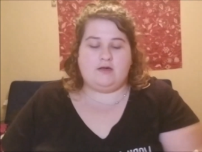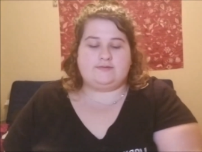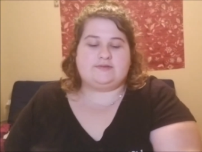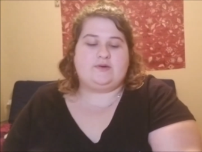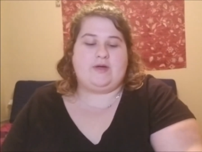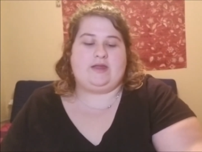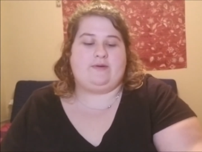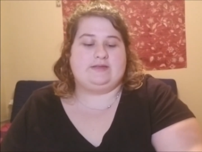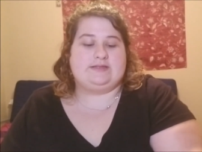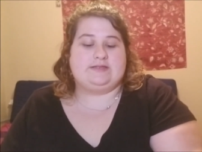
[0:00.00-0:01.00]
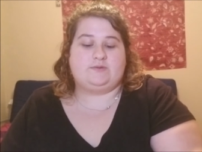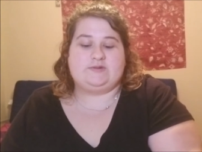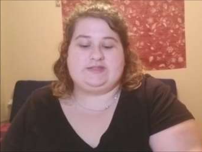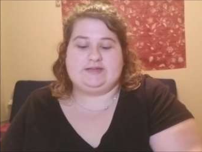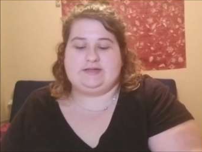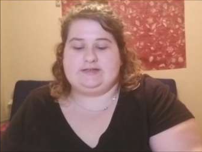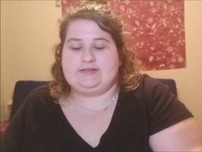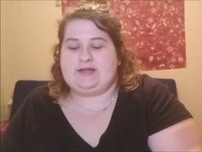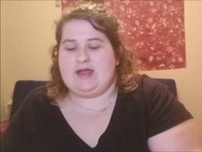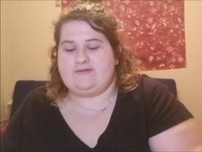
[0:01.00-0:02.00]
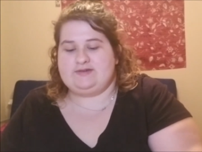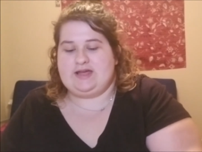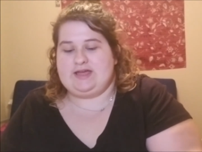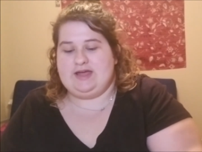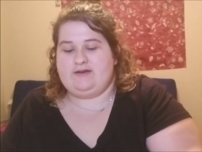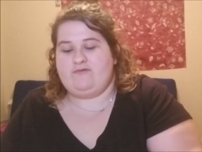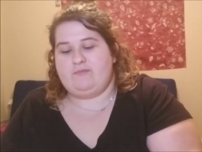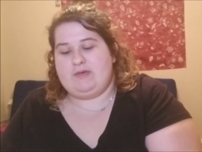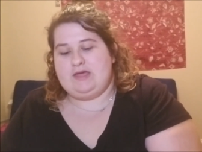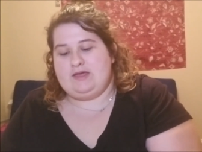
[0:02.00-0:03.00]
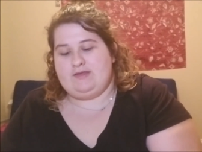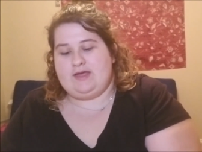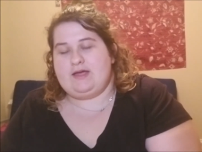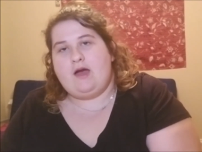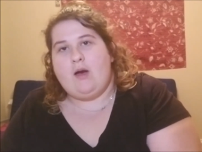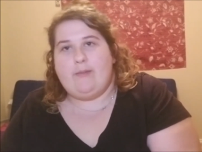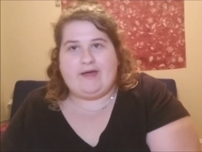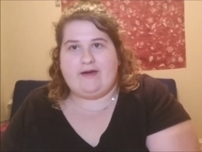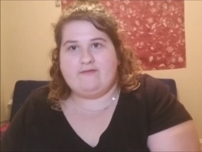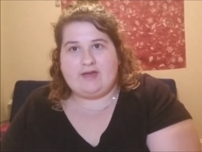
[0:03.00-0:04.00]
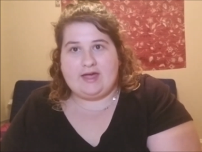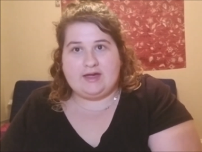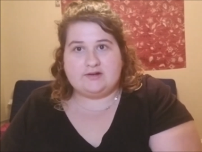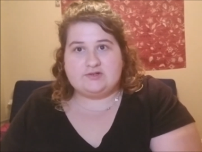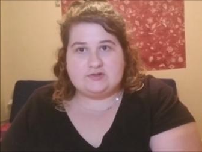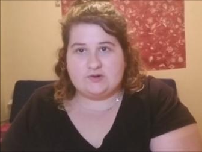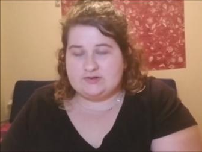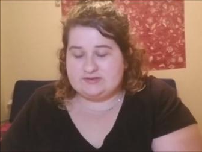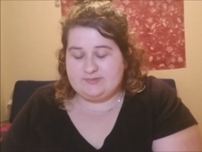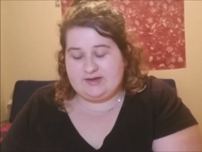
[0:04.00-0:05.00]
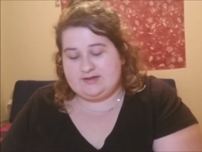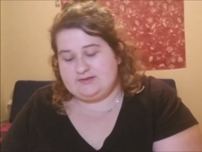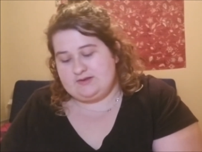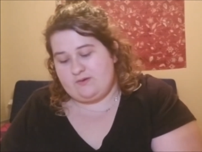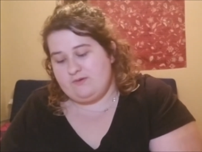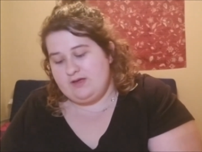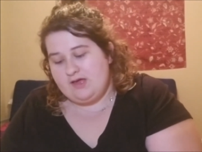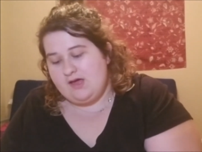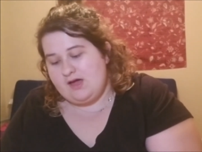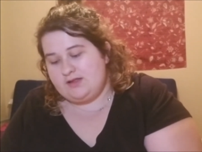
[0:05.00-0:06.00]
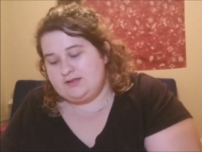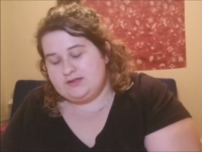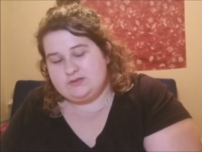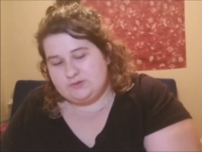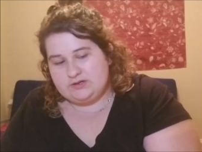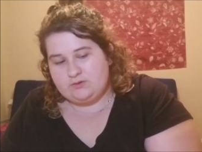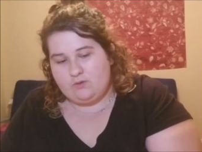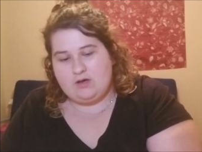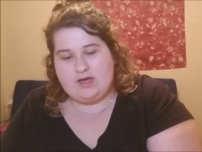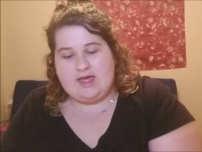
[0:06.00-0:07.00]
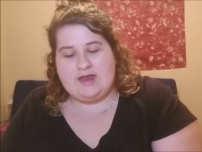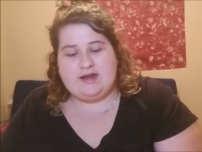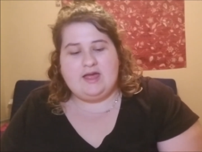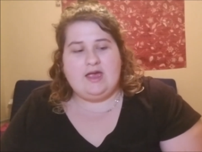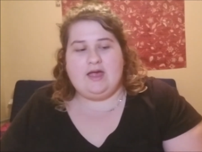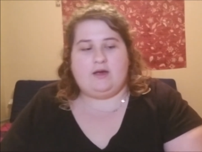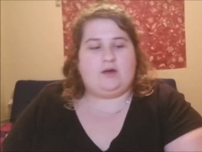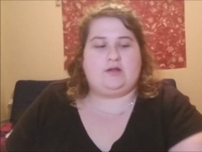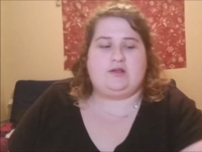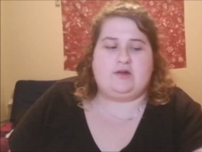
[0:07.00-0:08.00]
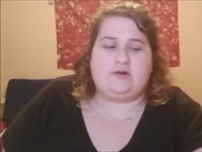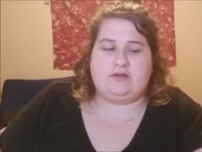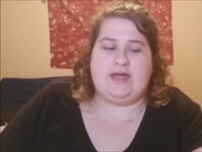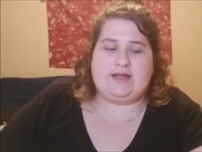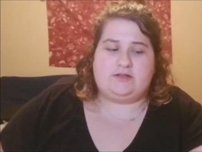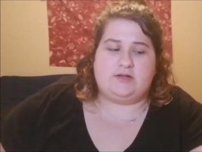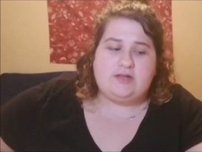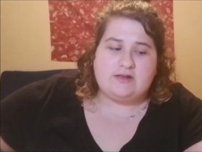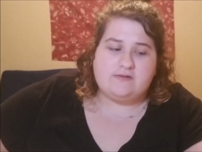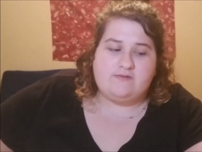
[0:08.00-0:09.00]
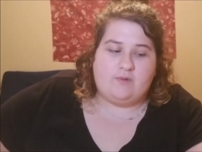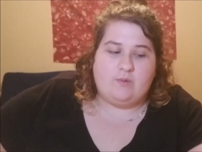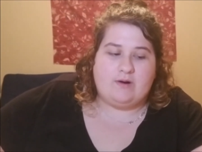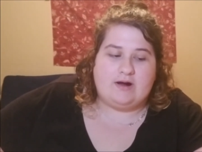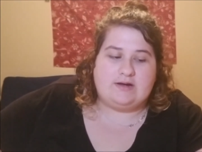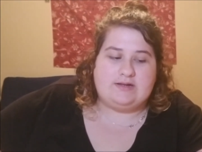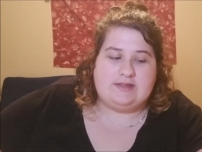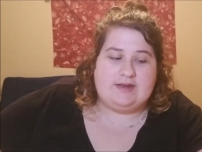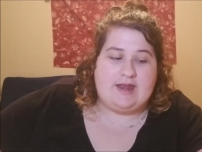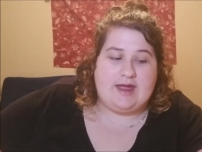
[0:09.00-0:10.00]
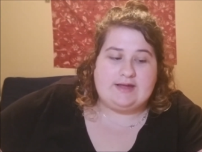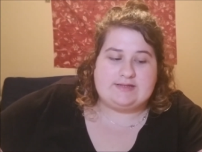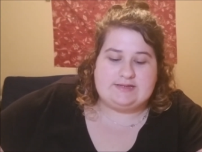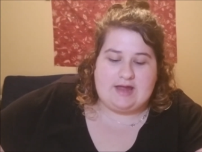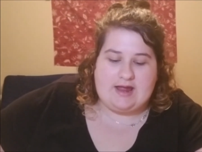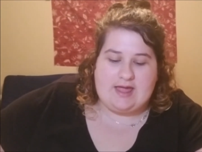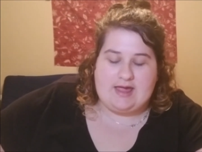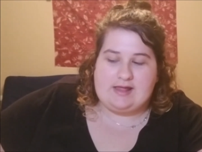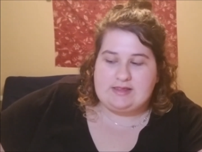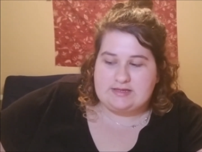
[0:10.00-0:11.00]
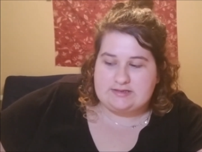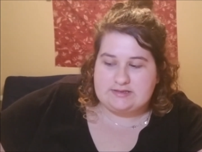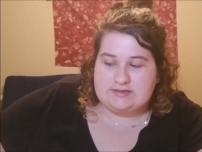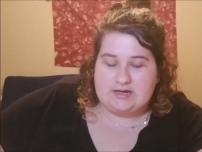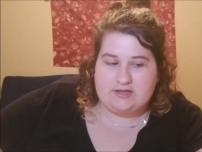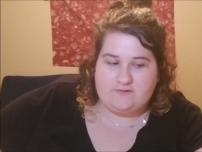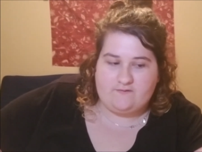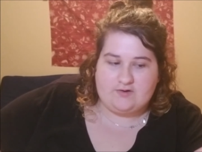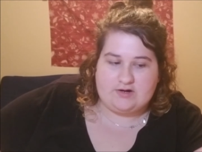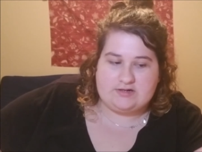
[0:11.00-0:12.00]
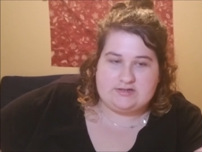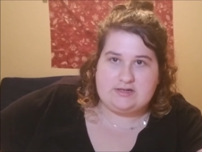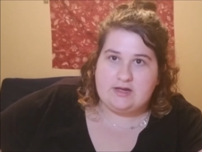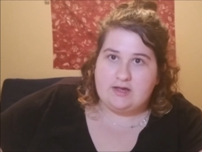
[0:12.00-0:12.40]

So anyways, this was the kind of decade of me like coming of age, so to speak. So I think that's really cool. And like looking forward to the next decade, this is like the first